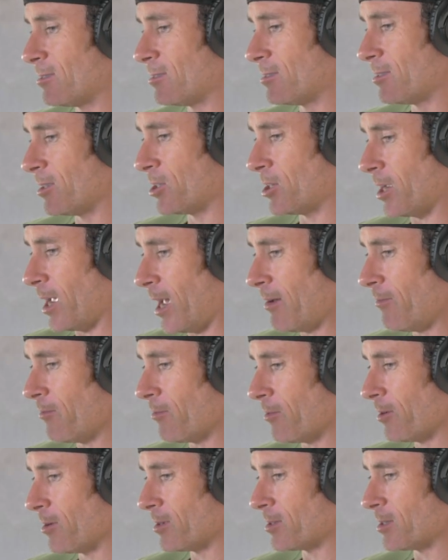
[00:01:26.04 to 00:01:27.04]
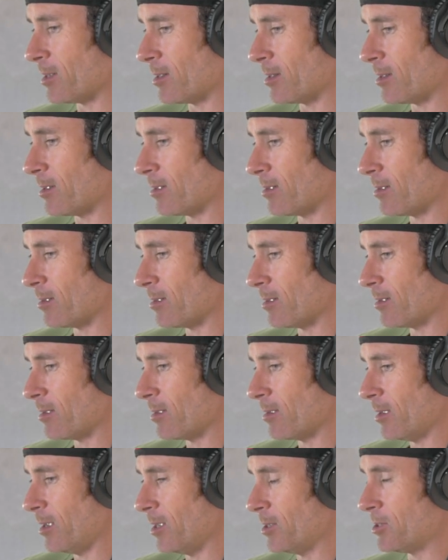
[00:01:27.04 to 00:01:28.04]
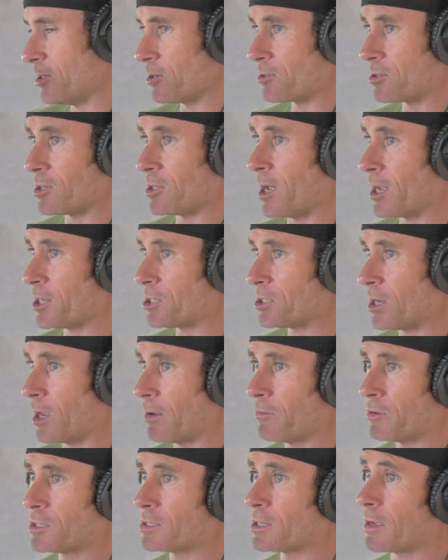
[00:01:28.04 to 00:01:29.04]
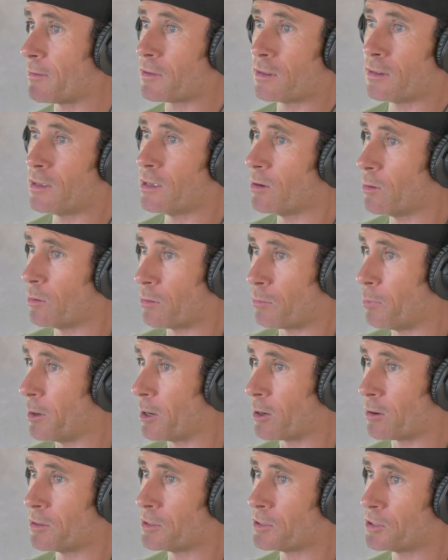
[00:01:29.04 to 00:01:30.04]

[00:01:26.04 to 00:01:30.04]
to shave or is it easier to not shave and just have to deal with beard and a